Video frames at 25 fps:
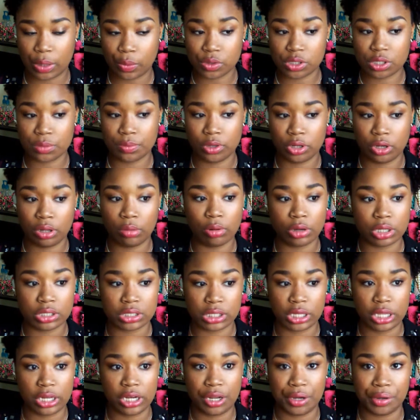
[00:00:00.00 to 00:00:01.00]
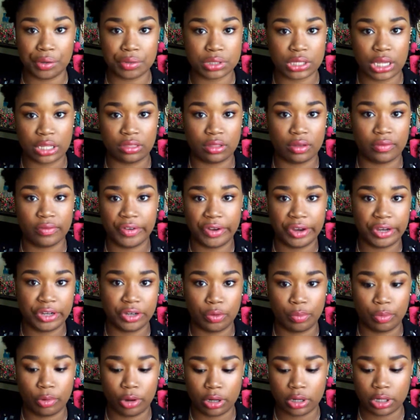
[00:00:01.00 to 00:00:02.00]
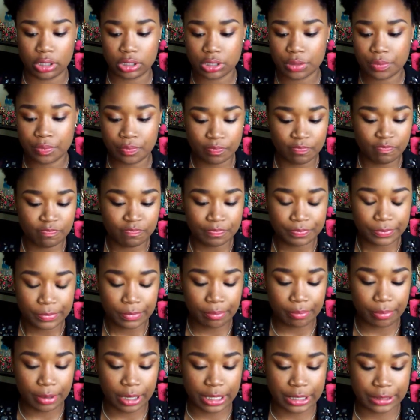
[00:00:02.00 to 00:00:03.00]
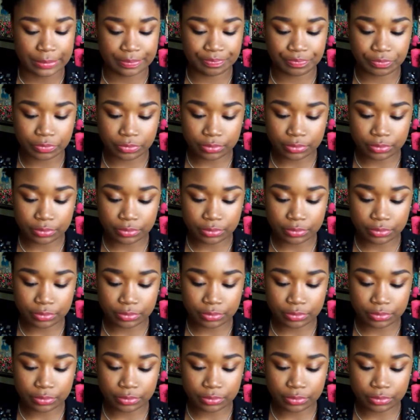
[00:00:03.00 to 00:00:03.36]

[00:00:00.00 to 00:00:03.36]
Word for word: I went to Beauty Brands to get it. And it was like their very new product. But